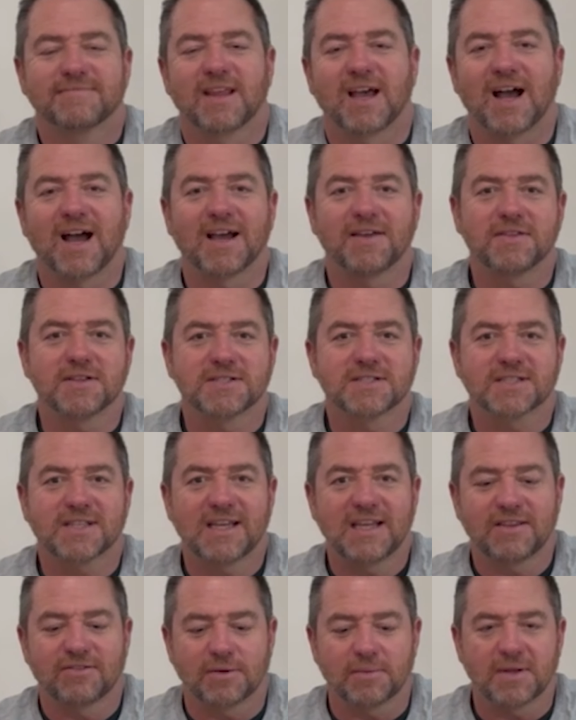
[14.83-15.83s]
Hi, this is
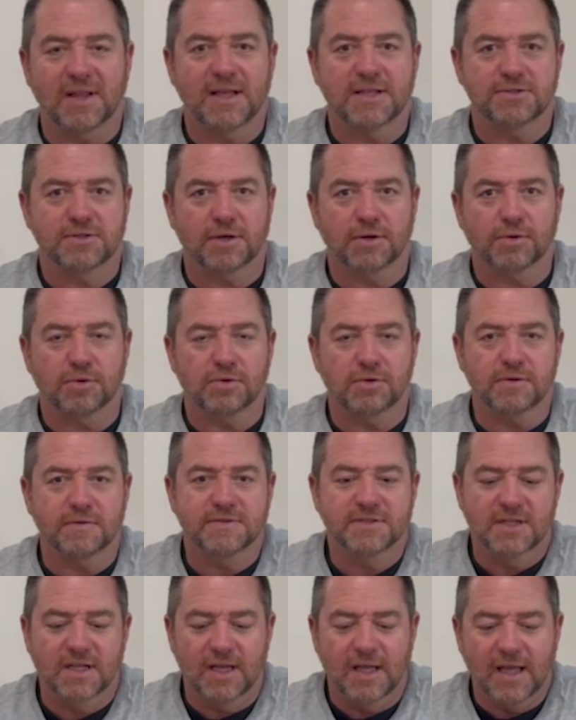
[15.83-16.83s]
Keith from Lands and
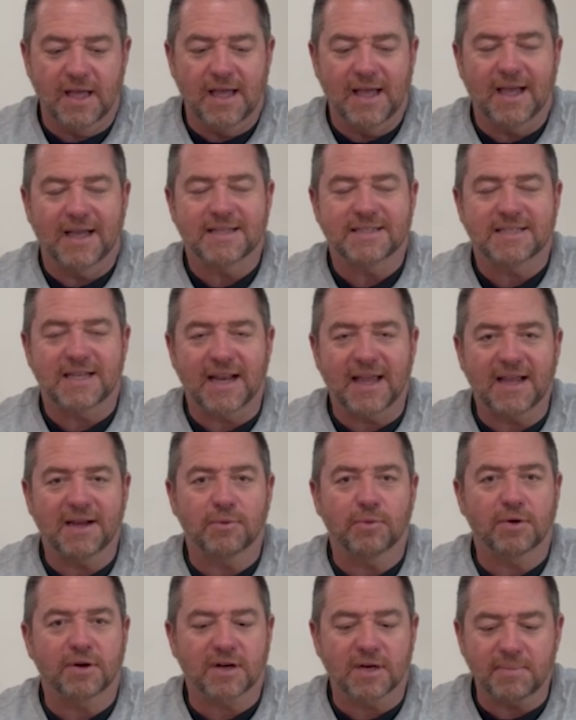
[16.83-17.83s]
Grooves, and today
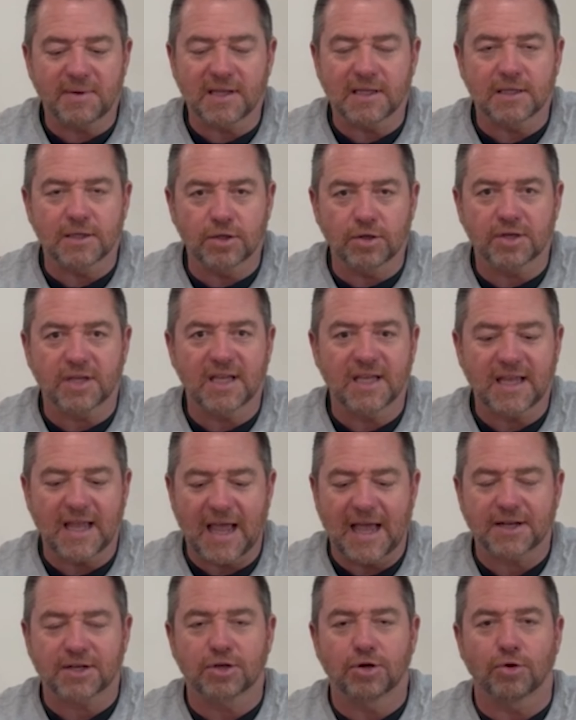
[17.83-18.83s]
we're going to be looking
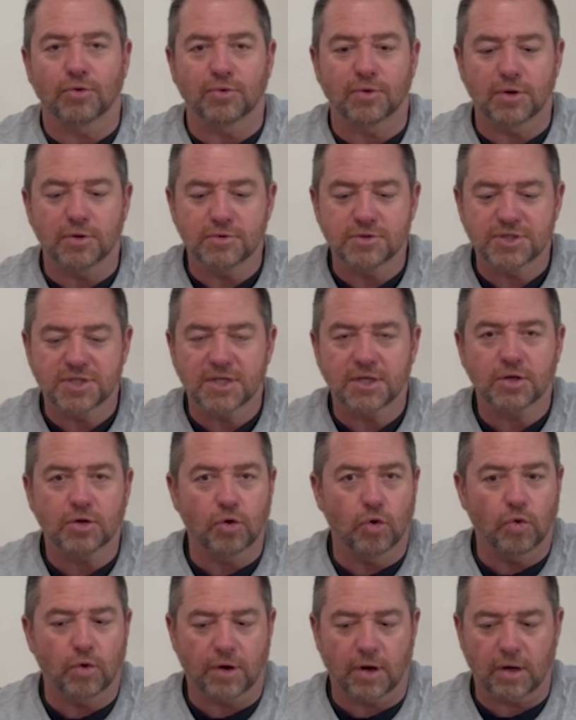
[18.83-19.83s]
at Corrosion
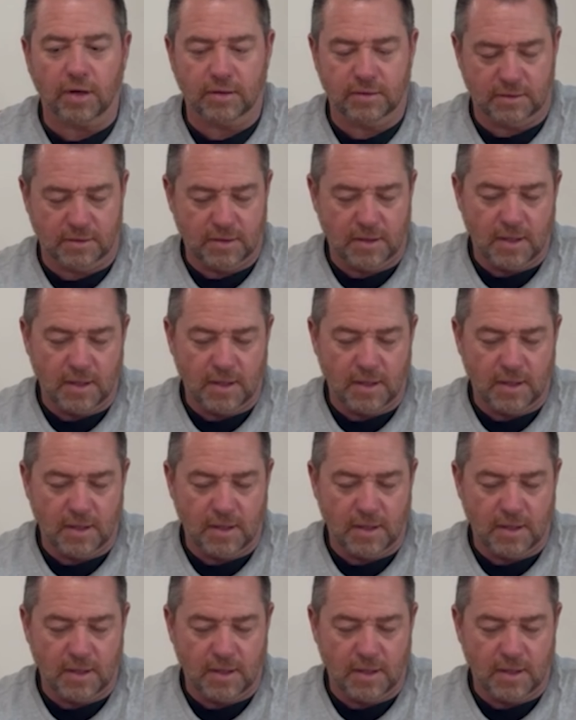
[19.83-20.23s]
Corner.